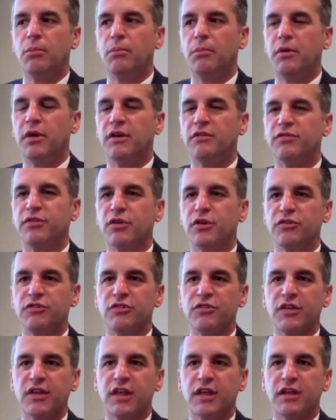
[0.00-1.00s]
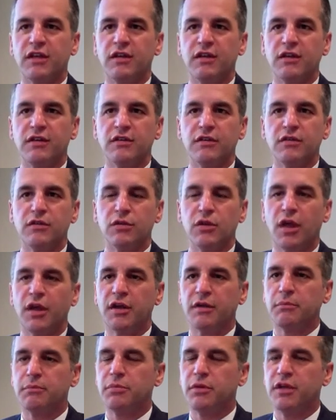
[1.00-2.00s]
but if there isn't, a lot
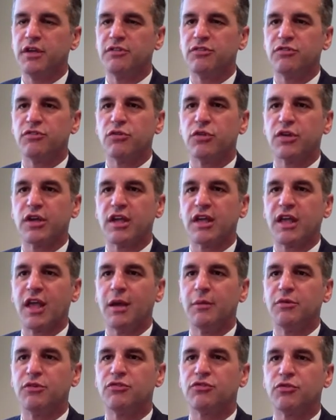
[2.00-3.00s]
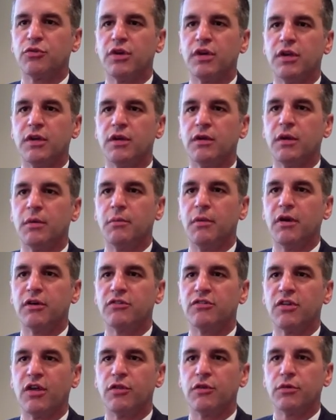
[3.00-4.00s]
of places look at chemistry
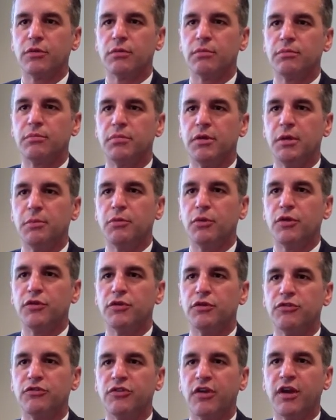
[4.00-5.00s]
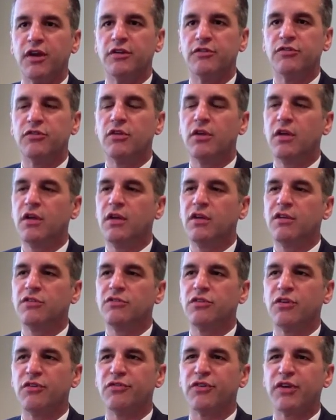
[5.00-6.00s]
amongst other people at their sites.
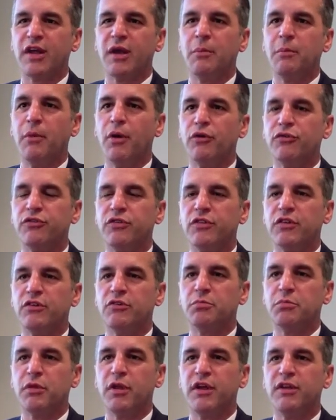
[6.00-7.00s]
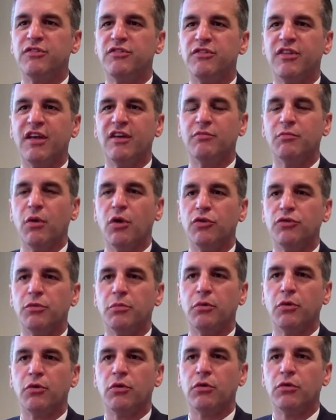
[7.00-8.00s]
Don't forget, most of these places have
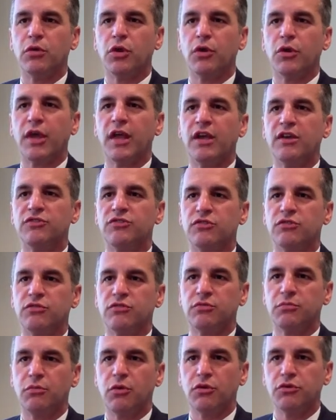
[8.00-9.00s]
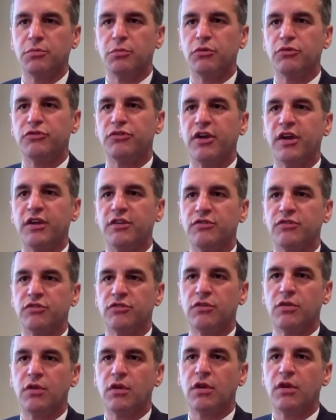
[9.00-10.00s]
multiple locations, multiple
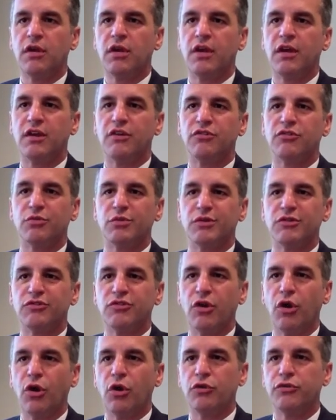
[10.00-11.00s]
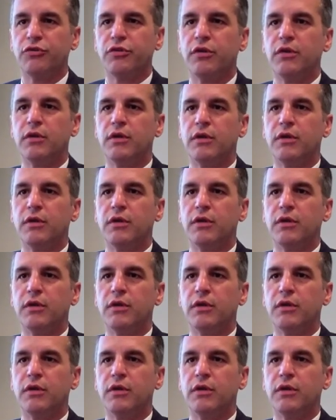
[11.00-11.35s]
sites, and as a result,